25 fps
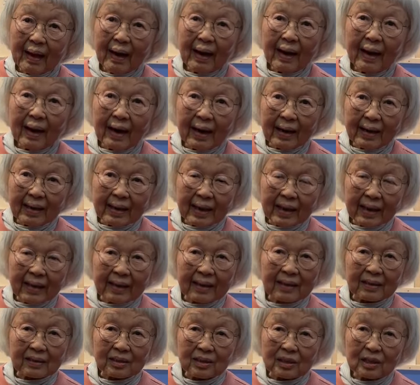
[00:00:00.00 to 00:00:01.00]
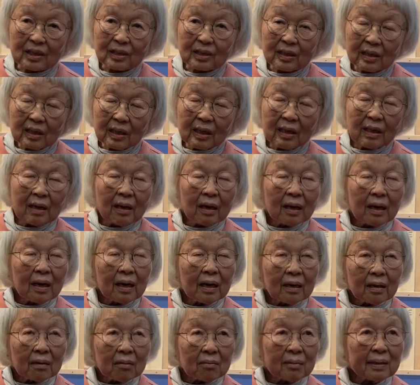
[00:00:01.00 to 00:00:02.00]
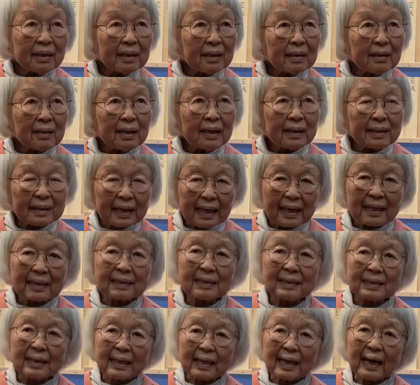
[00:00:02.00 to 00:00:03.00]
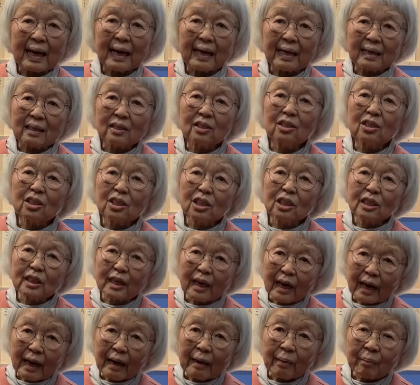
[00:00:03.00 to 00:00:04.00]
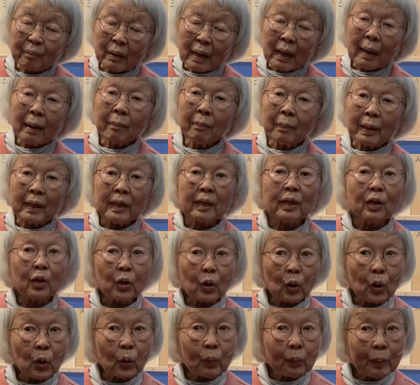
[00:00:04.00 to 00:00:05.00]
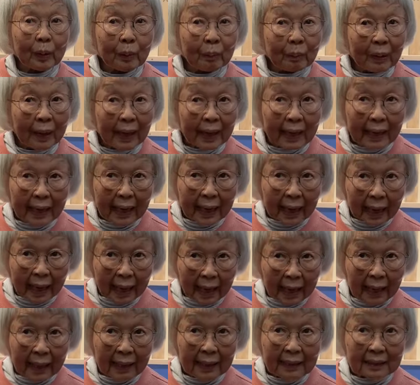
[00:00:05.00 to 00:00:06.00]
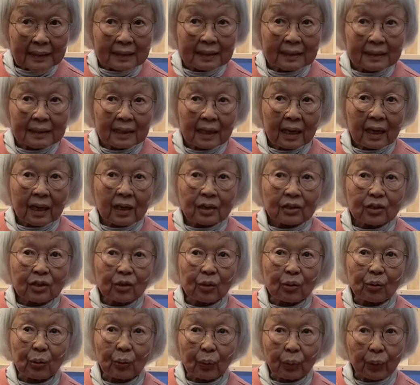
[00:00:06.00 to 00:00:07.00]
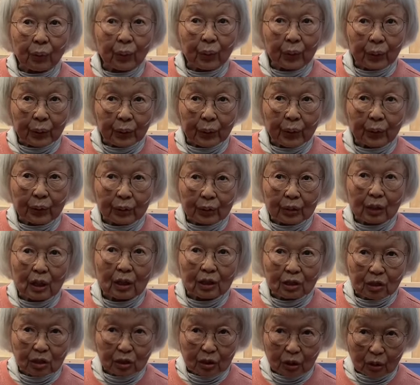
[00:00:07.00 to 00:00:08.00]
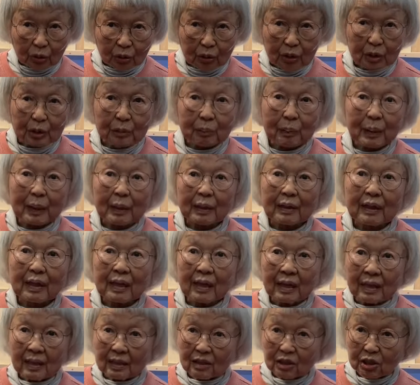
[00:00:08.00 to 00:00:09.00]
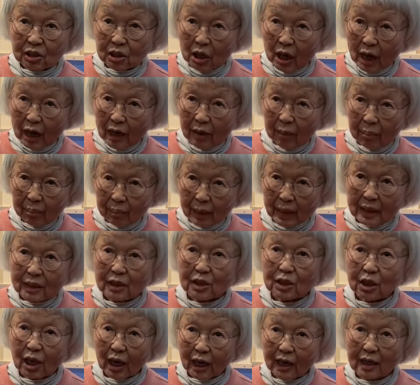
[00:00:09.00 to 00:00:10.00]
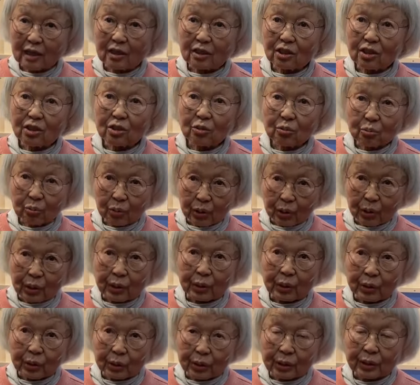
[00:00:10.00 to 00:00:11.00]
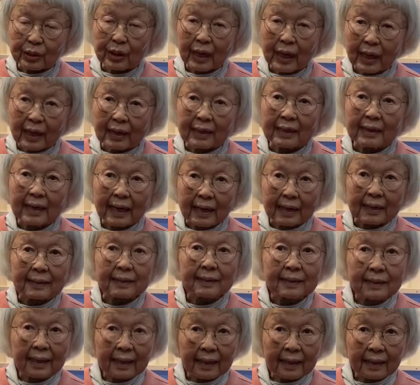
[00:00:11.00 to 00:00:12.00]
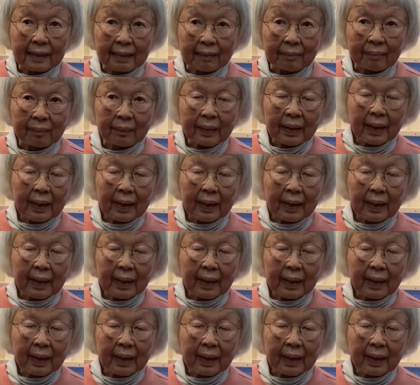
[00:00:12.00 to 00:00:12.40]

I had a good, well, I can't say I had a good time, but it opened my eyes to the world, so to speak, my child's world at that time.